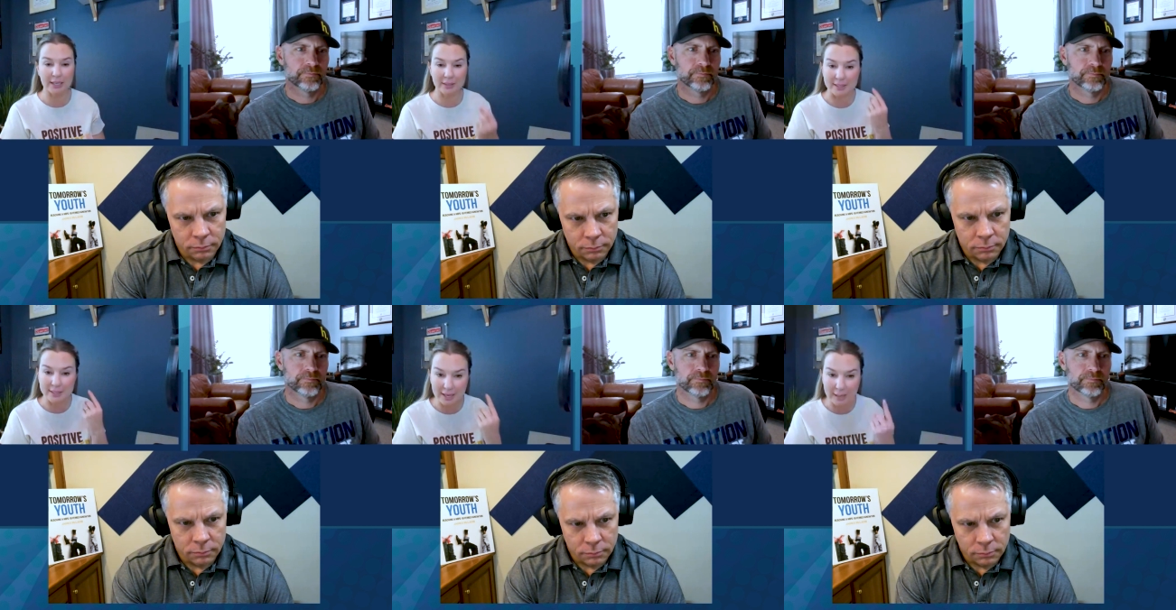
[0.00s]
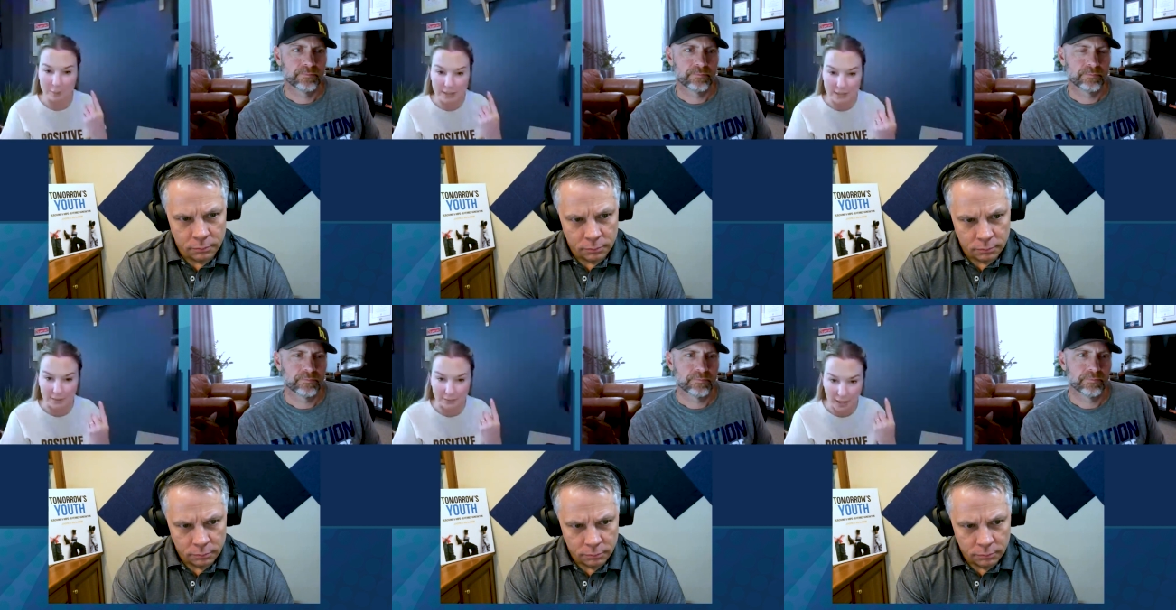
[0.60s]
Speaker 1: eat the same
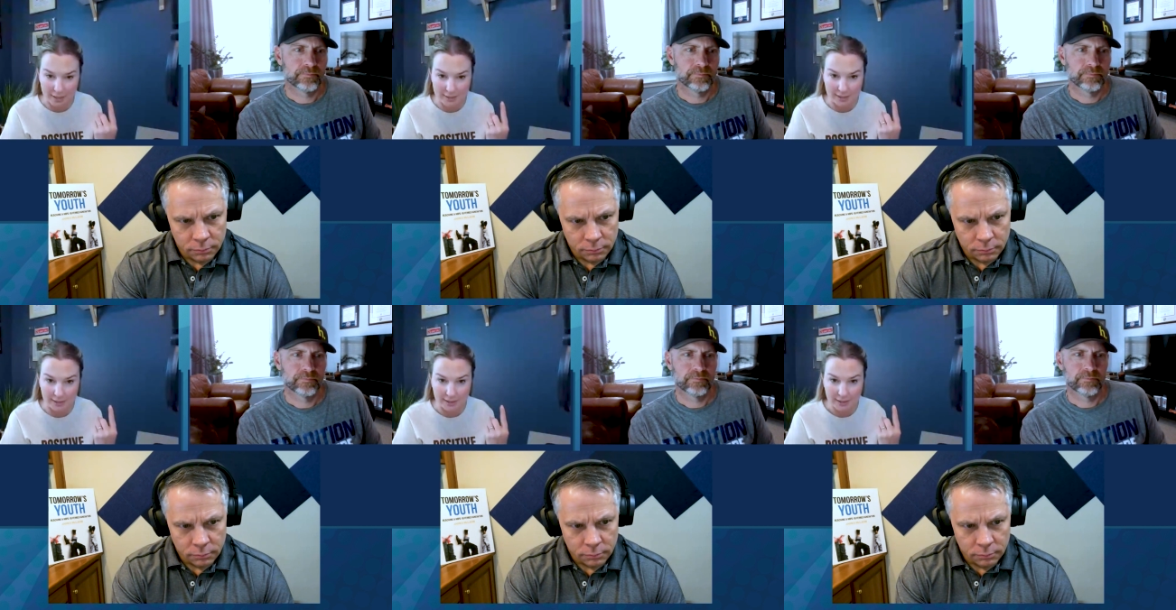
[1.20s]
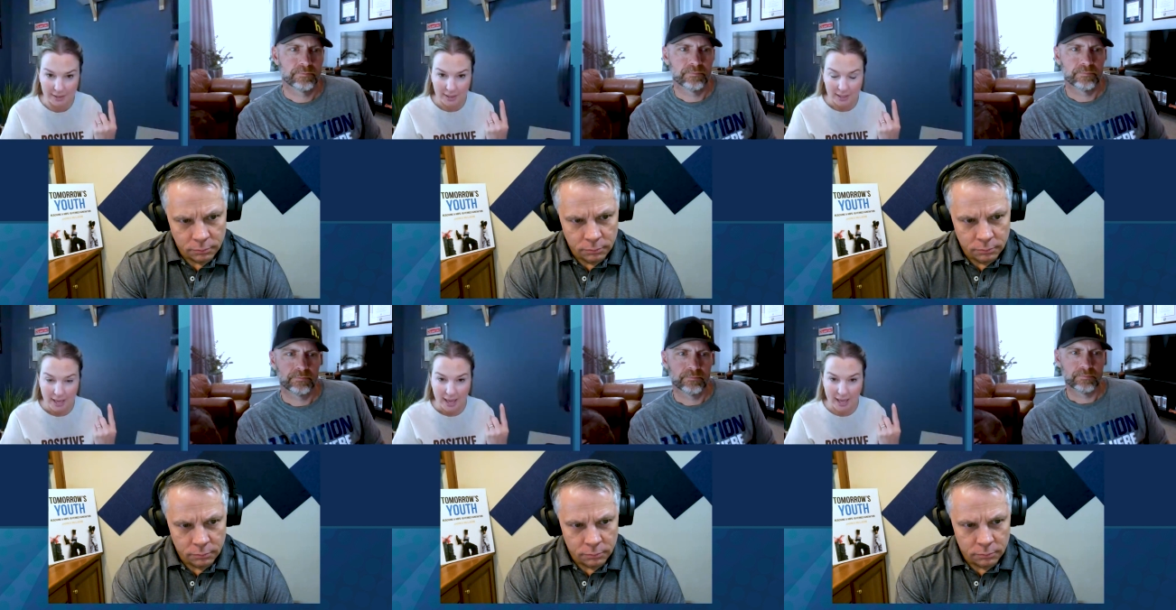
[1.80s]
piece of candy,
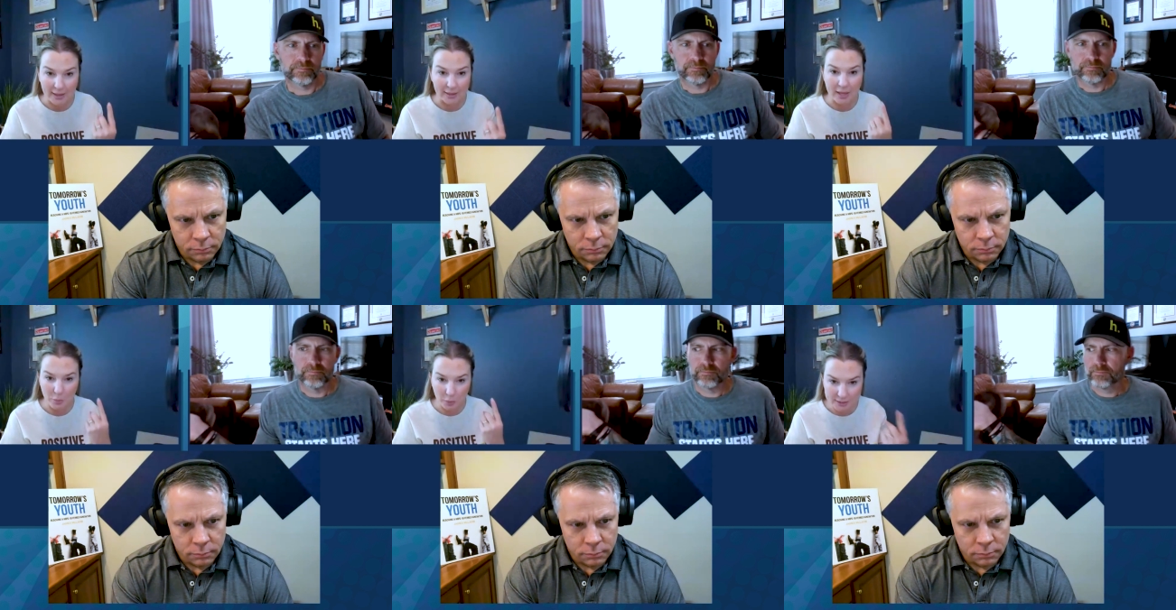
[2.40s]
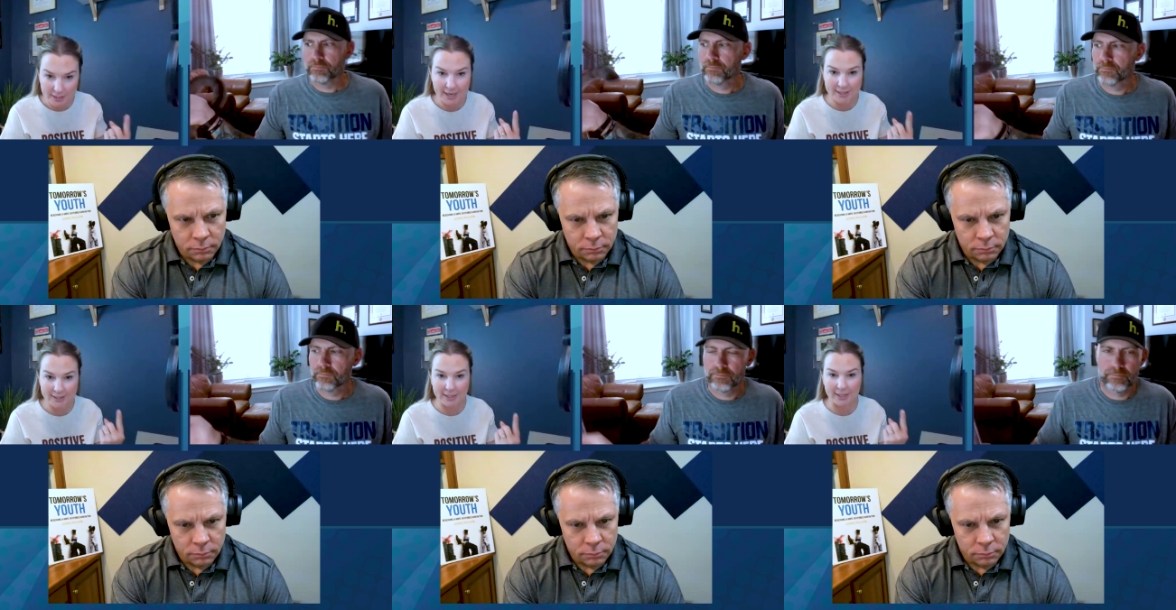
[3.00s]
and they will
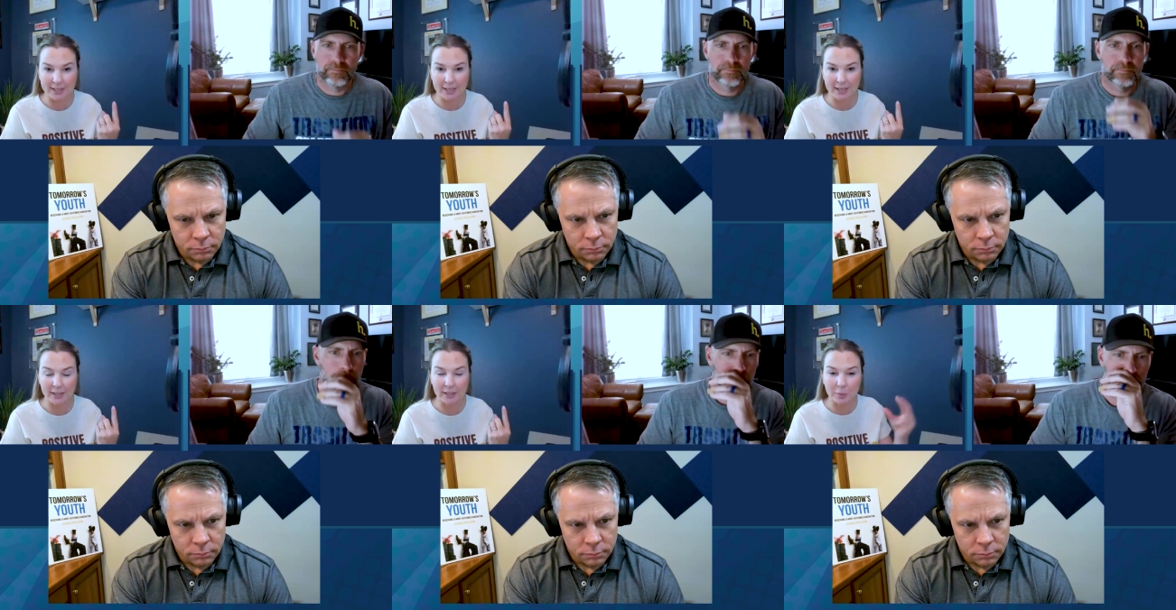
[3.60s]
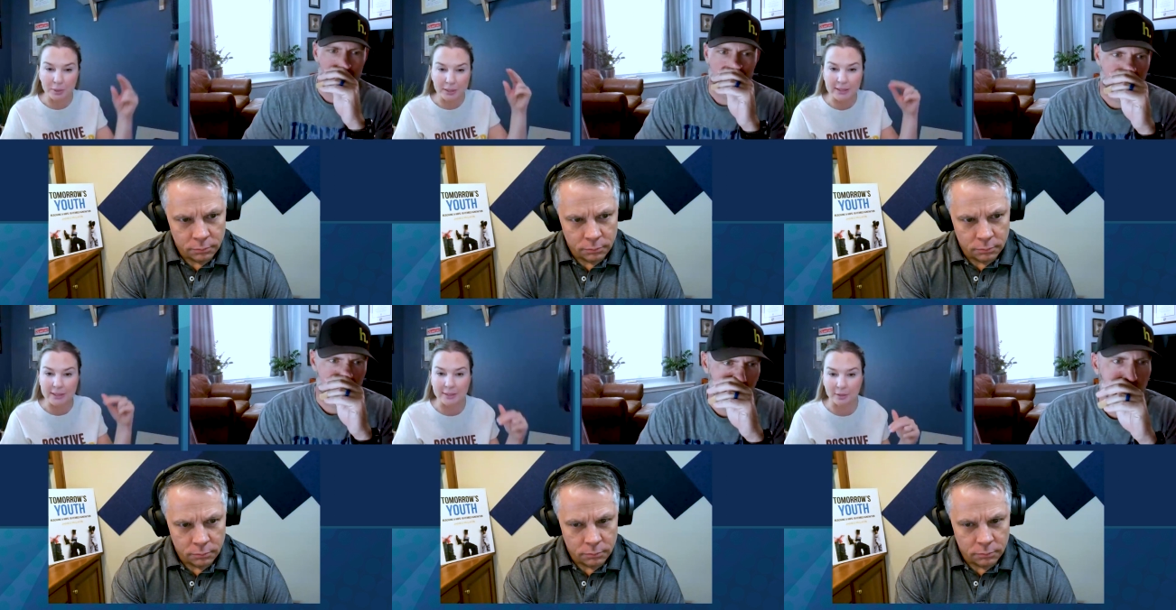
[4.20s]
taste it in a
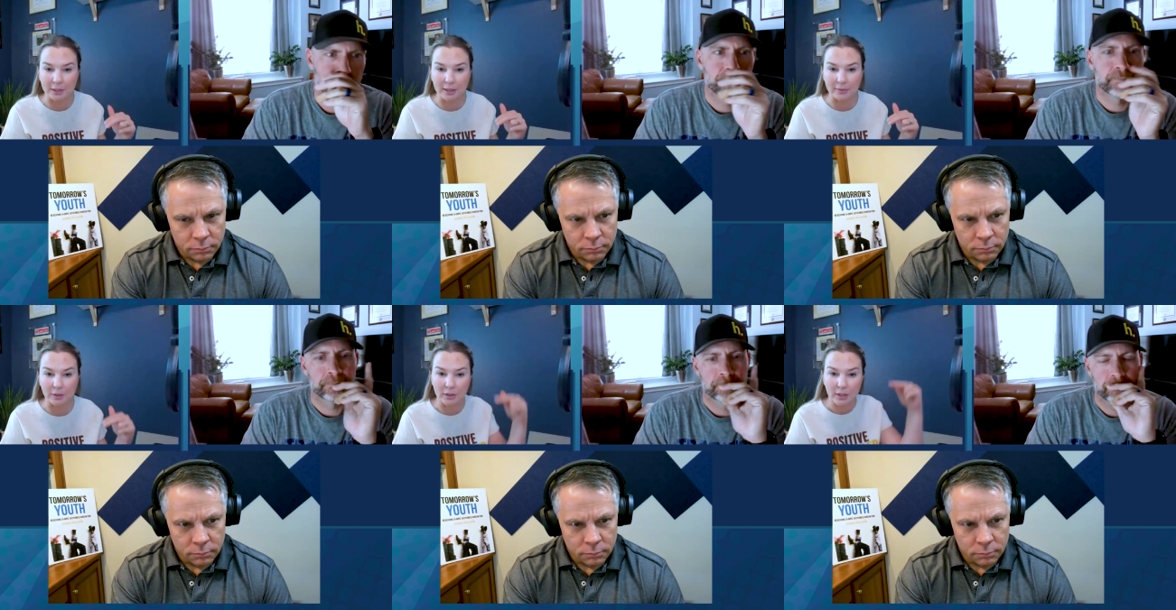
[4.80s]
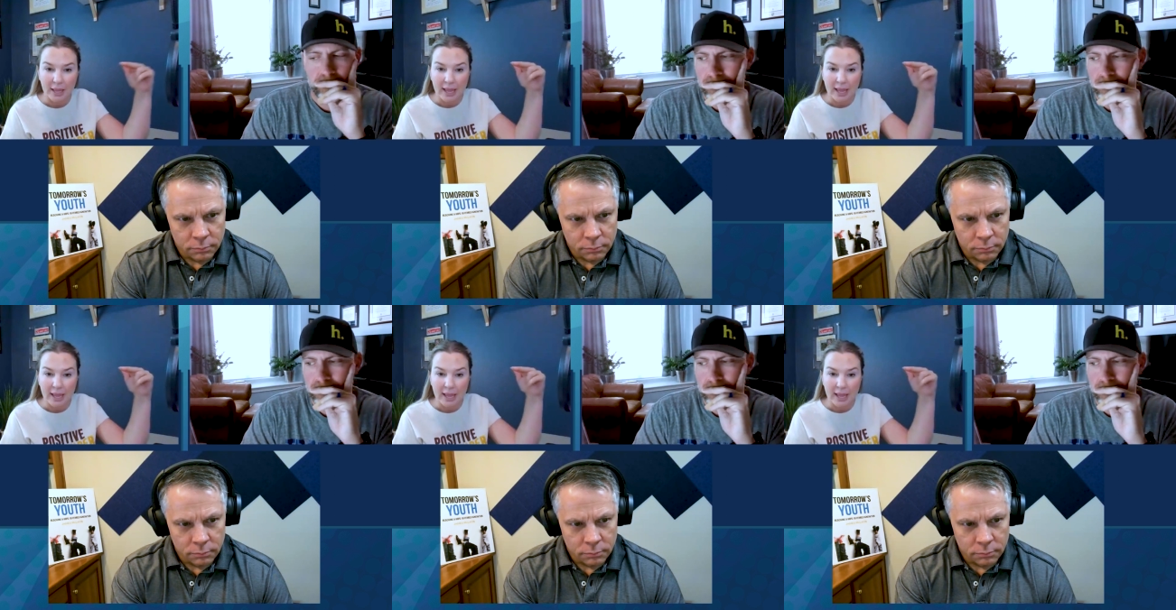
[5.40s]
completely different level.